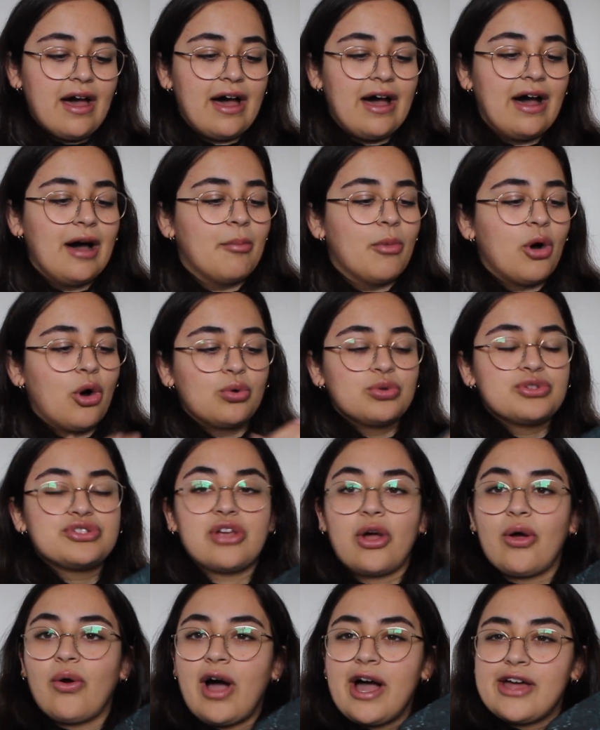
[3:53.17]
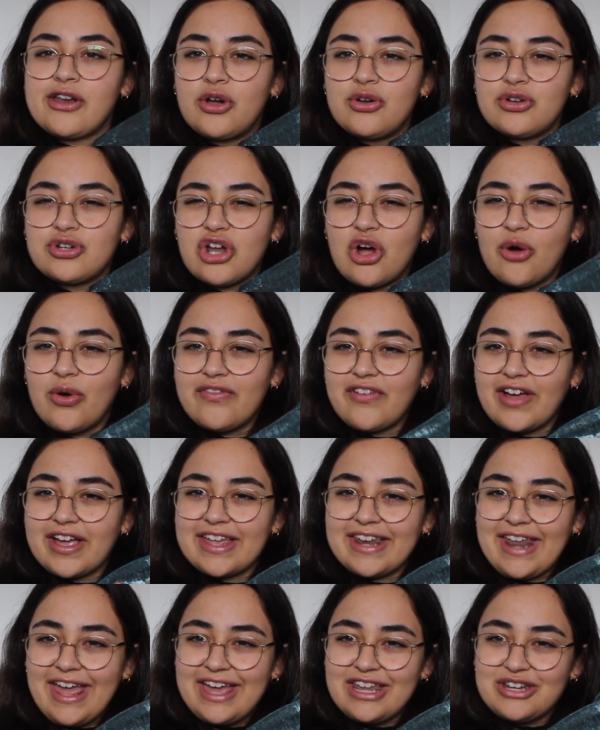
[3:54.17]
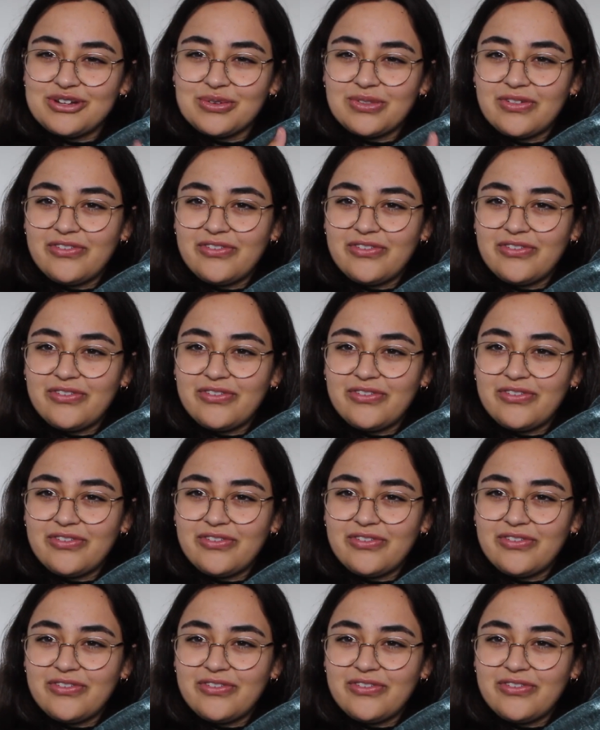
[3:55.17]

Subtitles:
Also, I don't know if I can handle